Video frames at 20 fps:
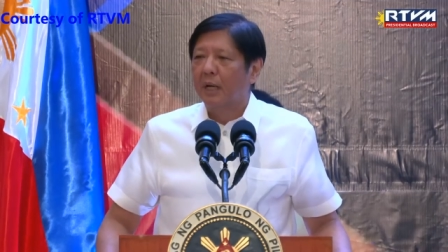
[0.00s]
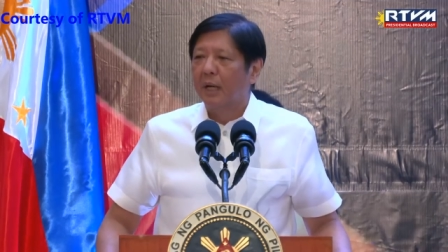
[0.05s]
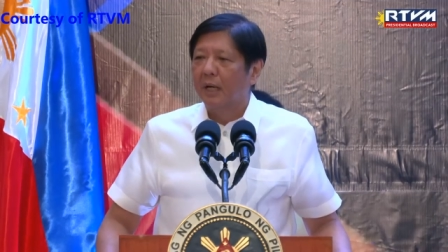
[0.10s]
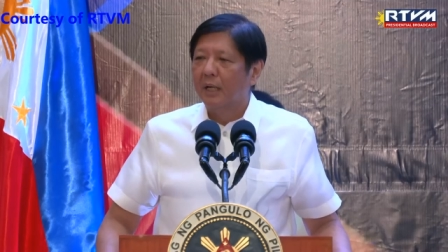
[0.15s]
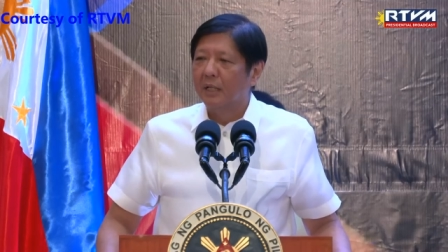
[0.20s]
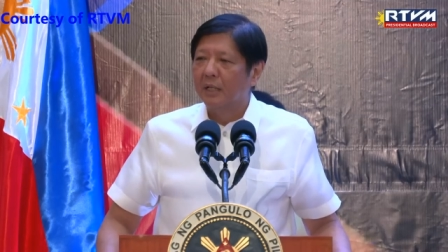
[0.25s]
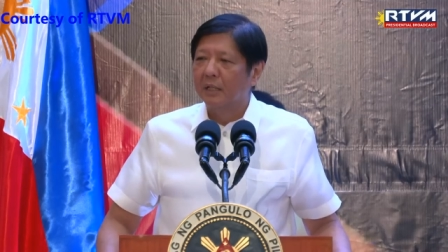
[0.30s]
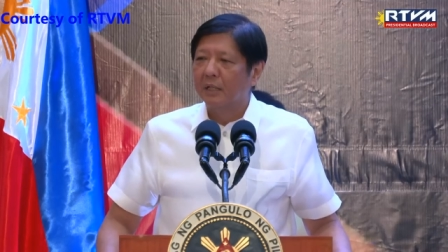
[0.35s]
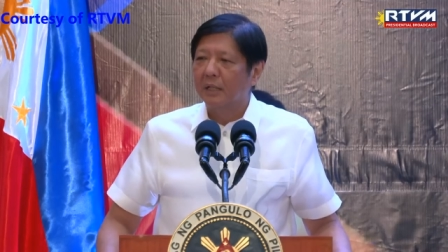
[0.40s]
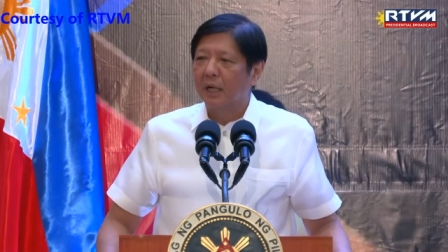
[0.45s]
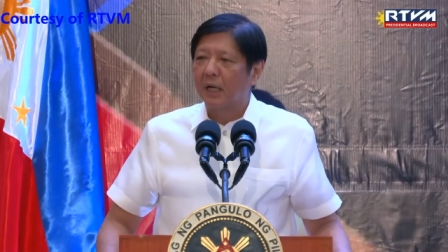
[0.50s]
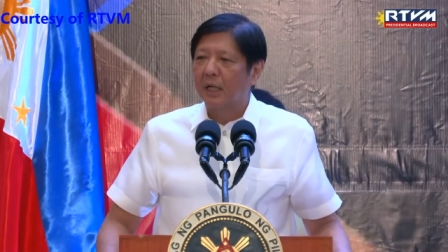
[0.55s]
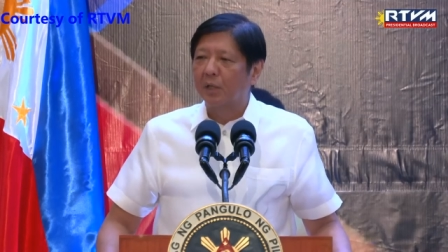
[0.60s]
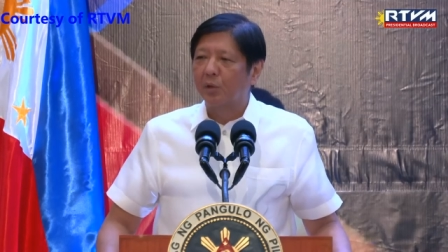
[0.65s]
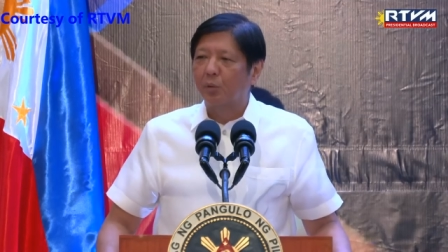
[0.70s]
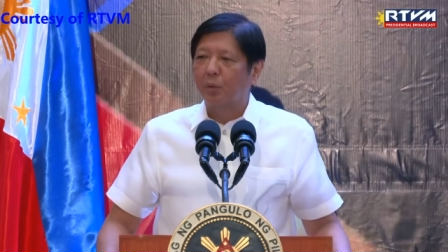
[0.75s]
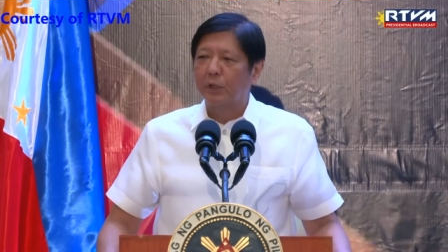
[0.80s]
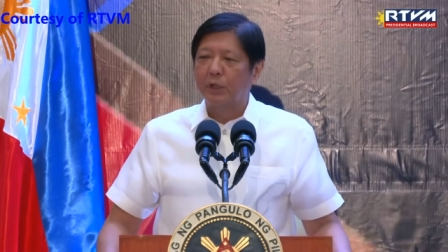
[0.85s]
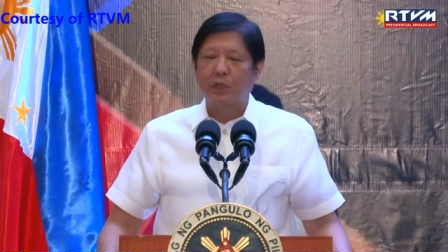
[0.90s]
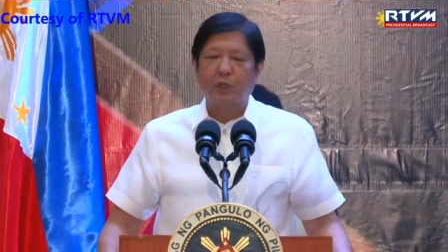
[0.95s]
and I
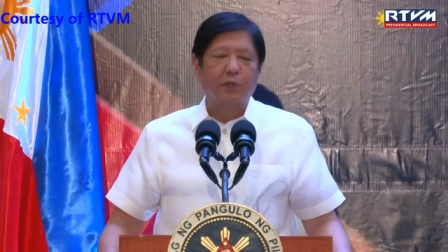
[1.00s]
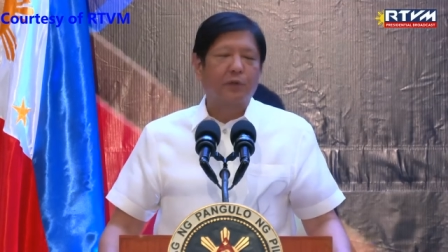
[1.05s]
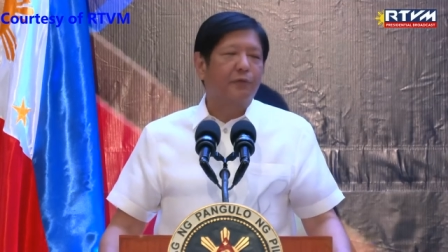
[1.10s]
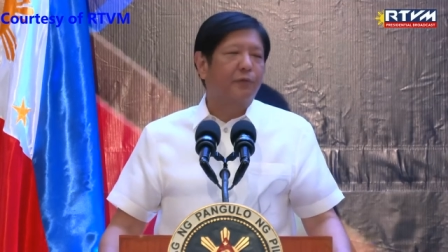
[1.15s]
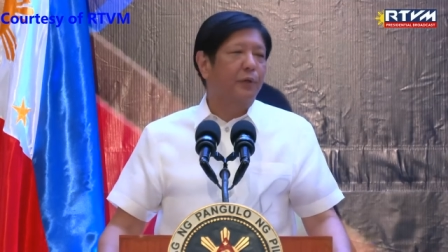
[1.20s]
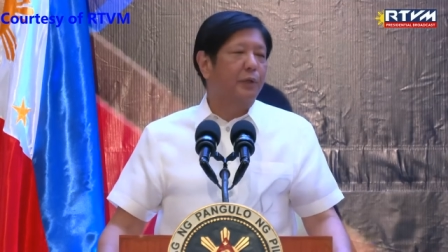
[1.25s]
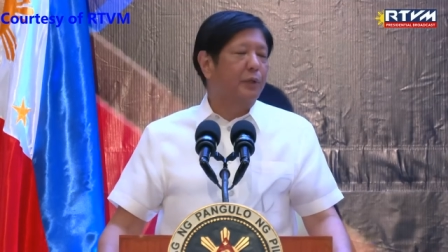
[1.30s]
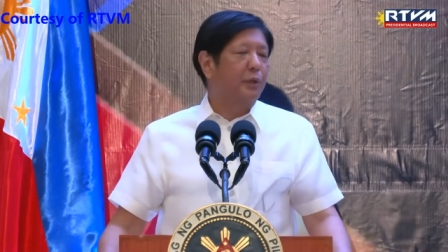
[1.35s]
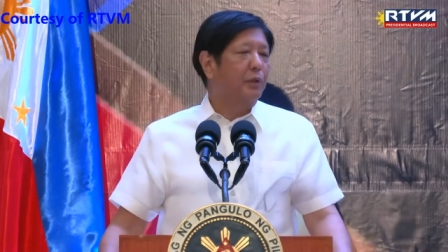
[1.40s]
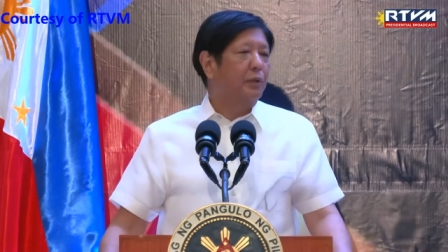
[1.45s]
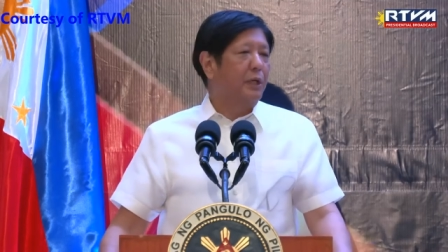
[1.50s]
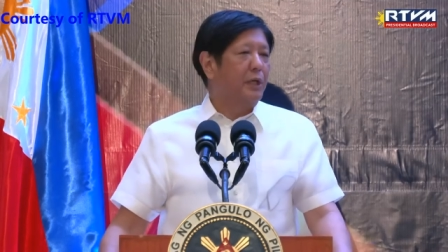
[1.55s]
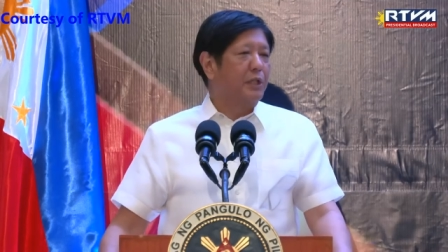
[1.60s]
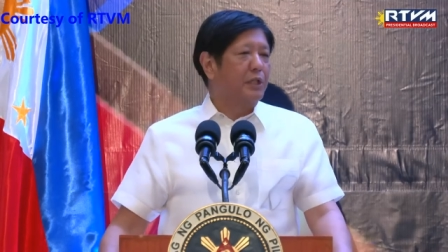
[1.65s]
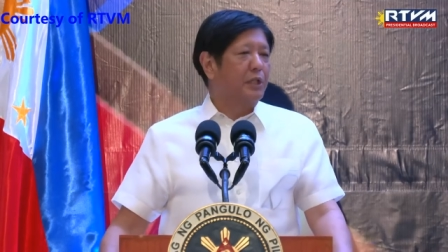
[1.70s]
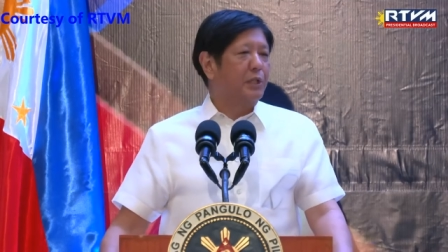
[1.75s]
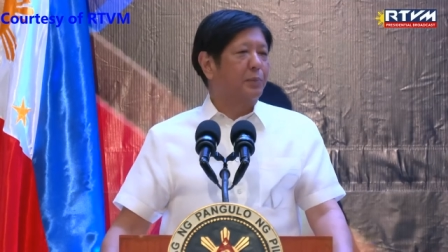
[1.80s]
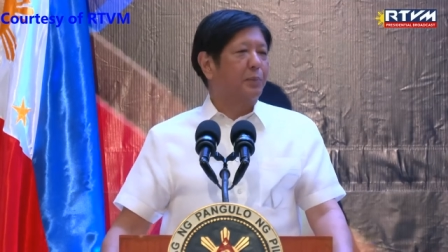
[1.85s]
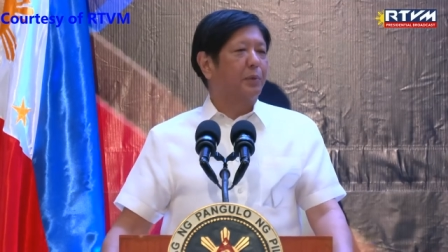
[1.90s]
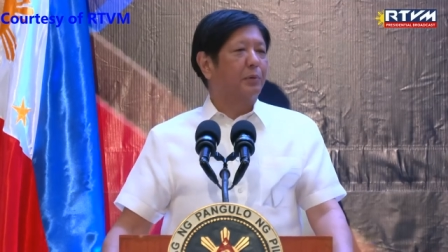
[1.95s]
wish for your
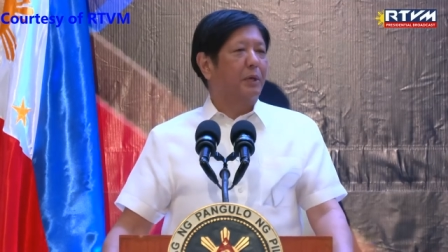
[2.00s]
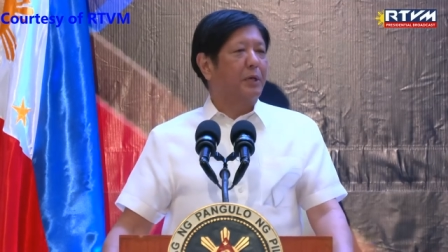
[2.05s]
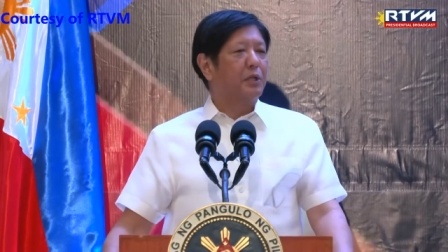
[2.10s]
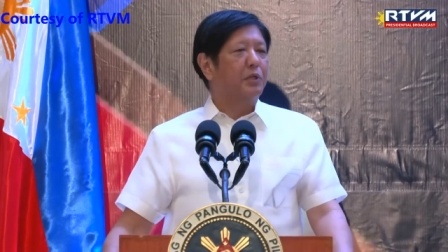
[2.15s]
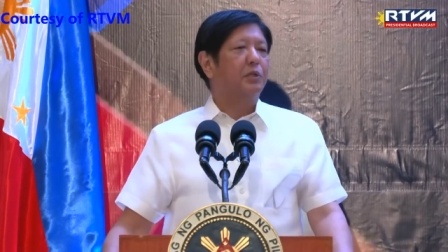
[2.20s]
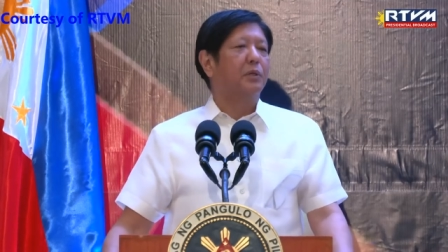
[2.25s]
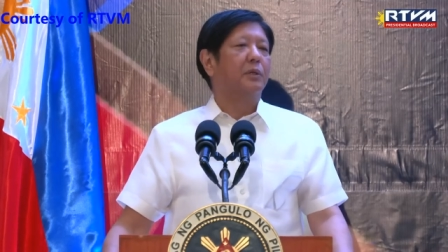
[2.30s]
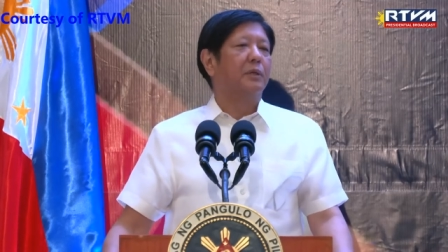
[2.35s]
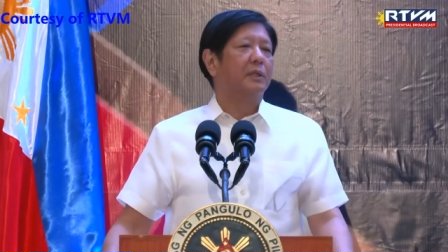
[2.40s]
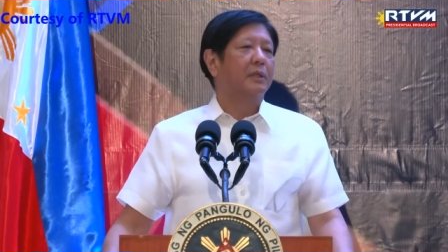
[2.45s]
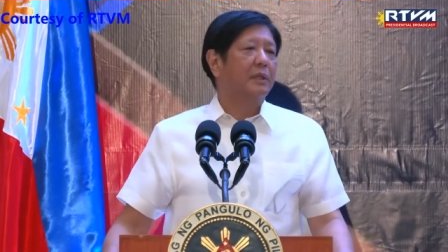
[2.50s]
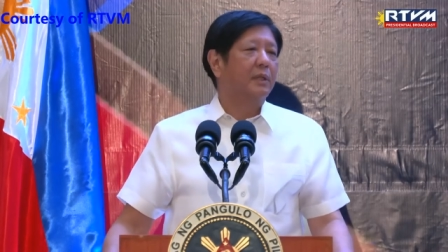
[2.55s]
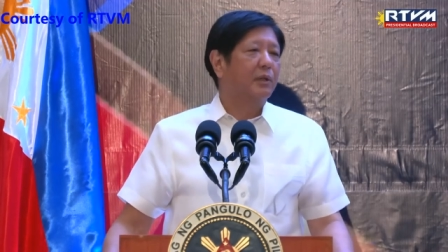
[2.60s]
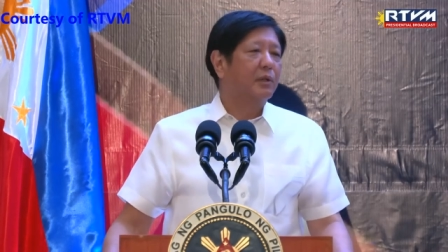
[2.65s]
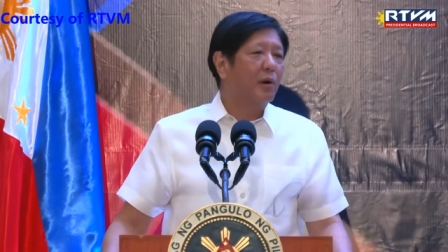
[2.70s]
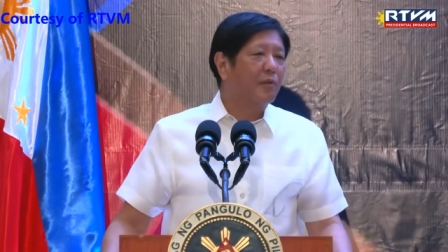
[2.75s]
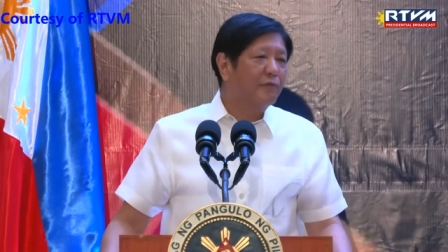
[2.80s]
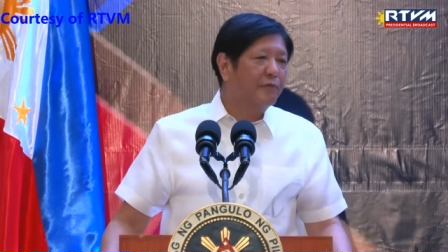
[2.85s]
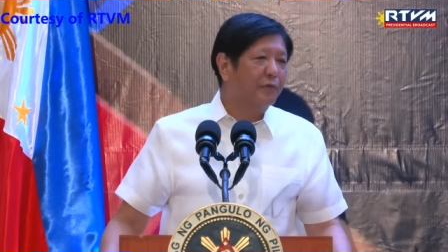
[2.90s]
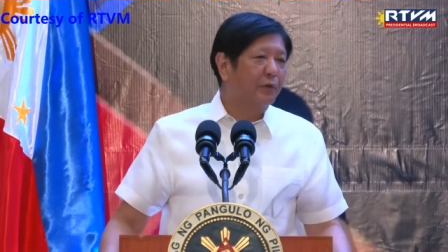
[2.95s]
inspiration,
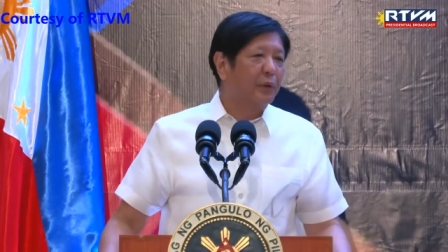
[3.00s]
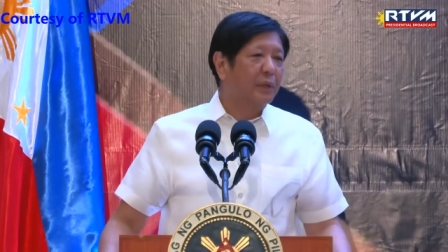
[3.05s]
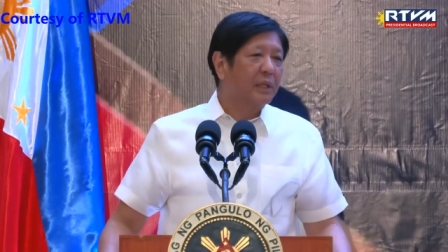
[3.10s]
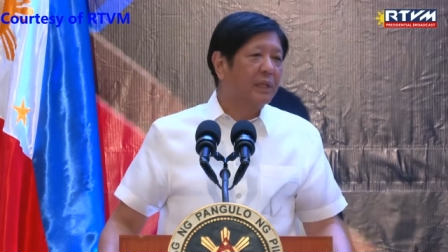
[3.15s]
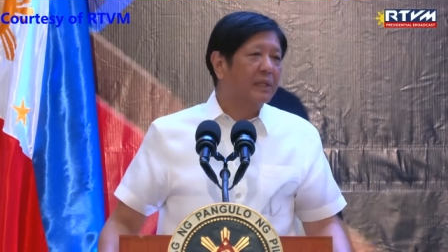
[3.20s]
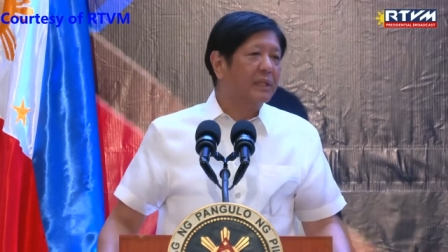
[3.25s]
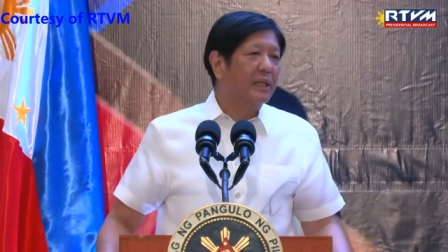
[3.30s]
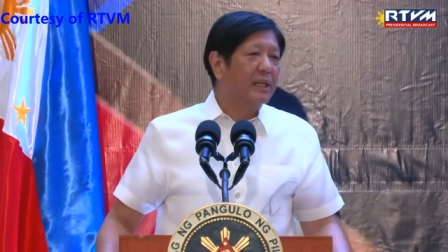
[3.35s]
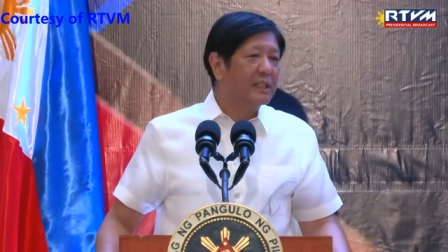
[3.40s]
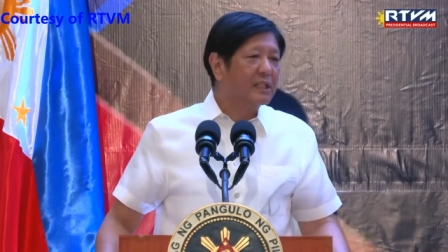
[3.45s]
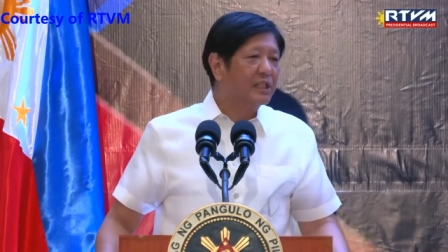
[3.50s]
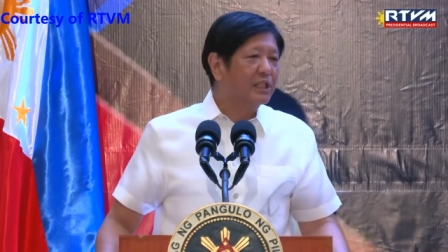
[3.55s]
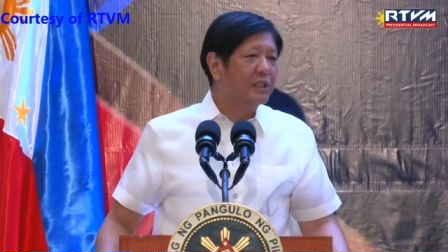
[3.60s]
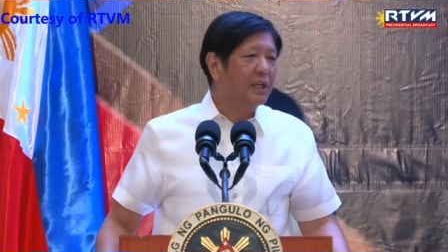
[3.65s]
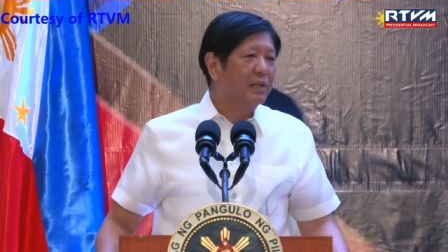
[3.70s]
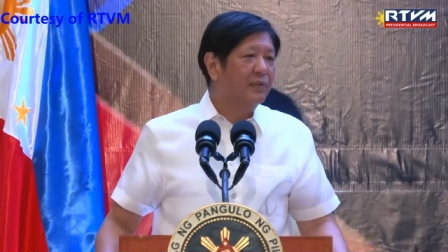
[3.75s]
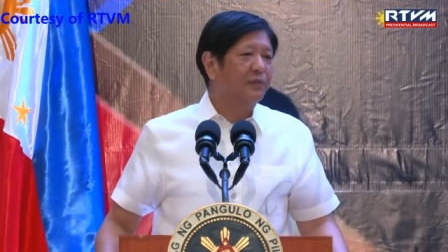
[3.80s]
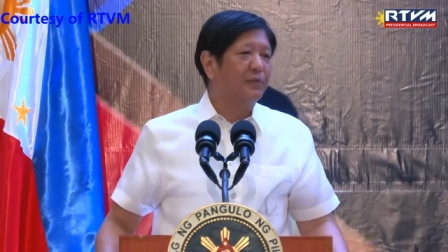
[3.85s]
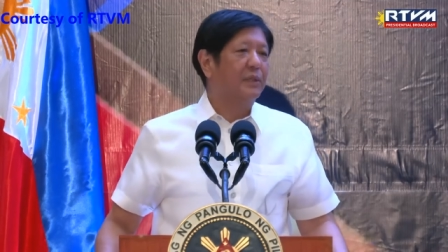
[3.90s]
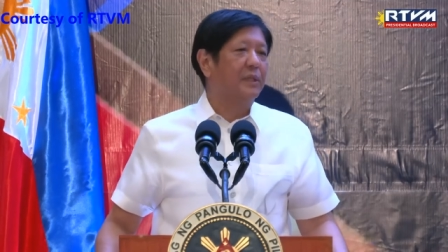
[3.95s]
comfort, and
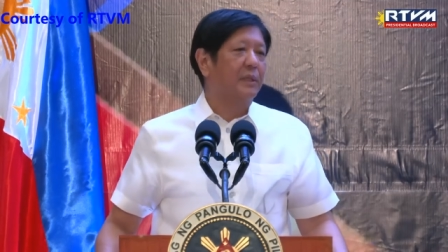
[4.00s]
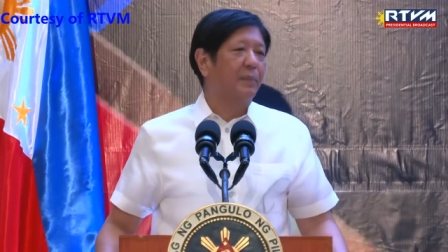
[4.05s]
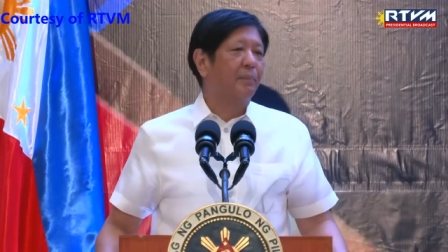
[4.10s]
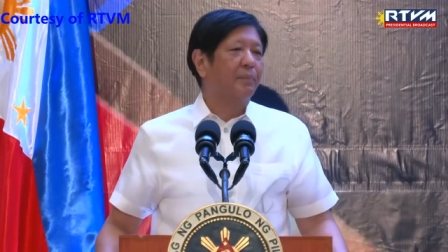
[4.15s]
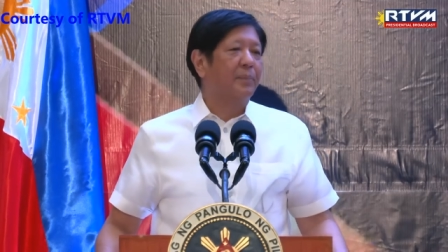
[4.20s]
safety